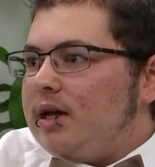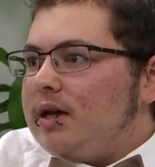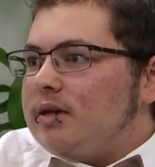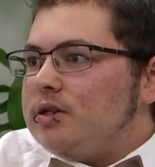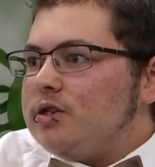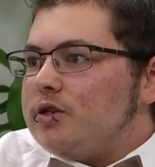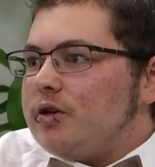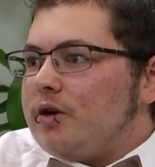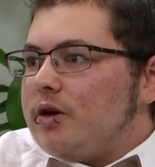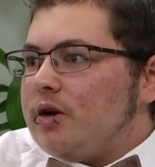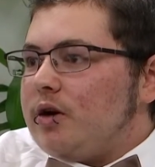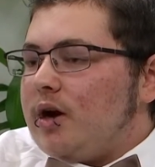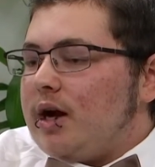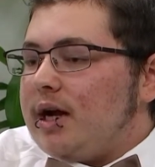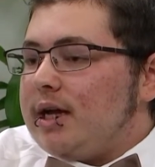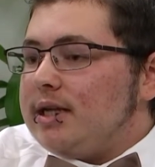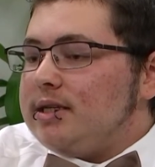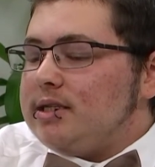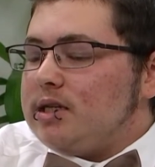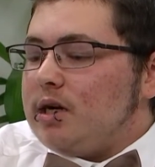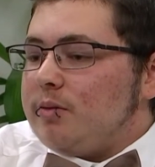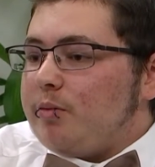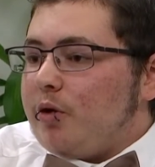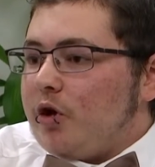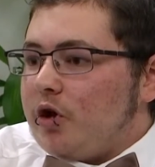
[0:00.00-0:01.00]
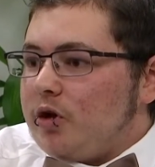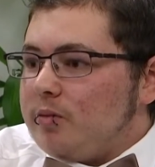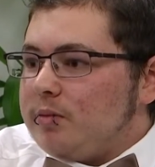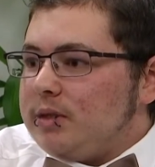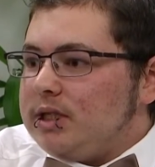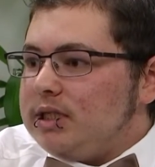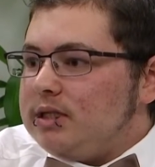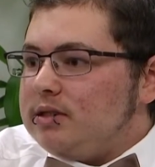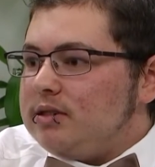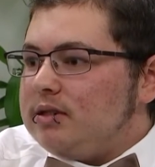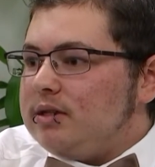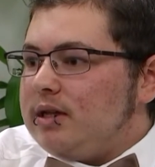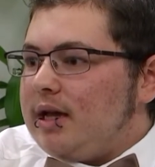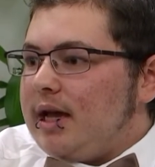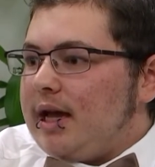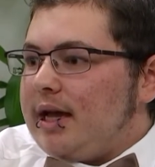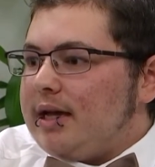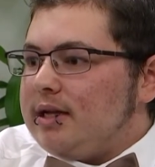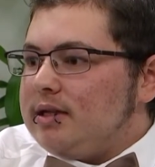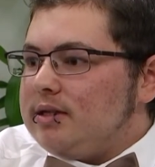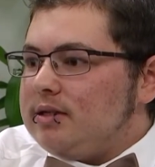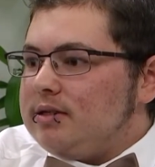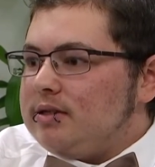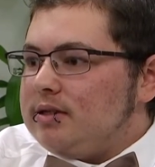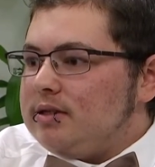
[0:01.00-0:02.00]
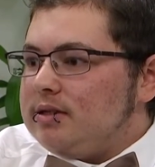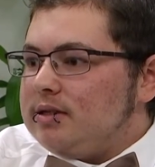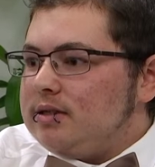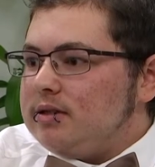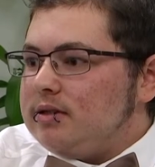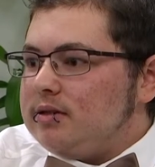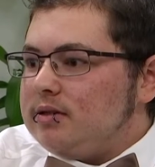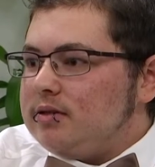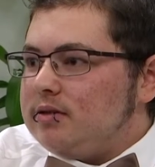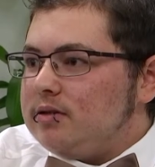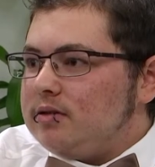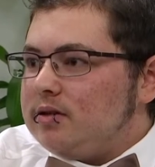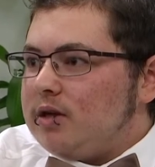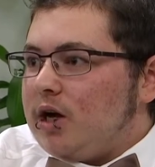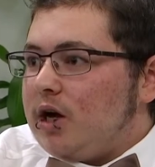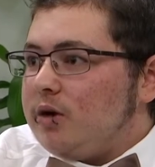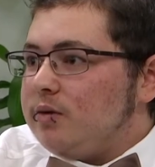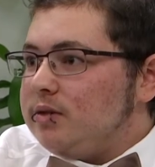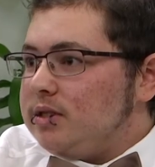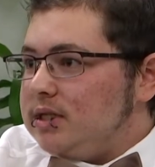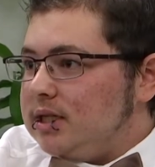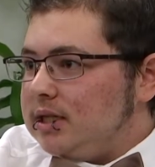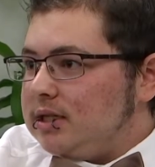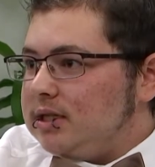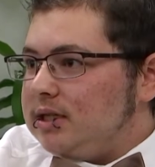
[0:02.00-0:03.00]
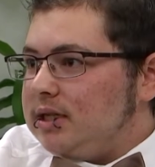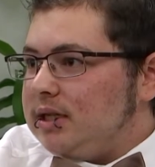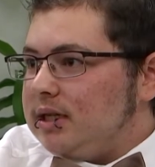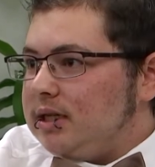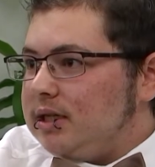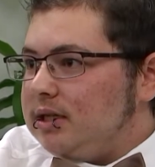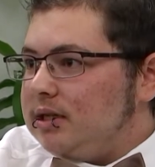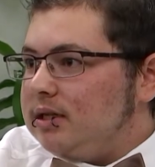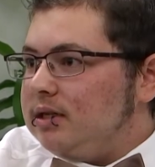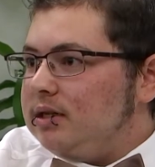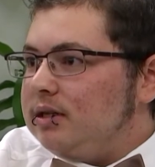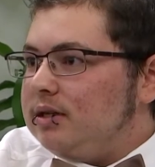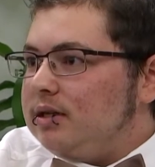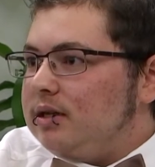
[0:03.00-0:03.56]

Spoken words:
So I ended up homeless, and I was 16.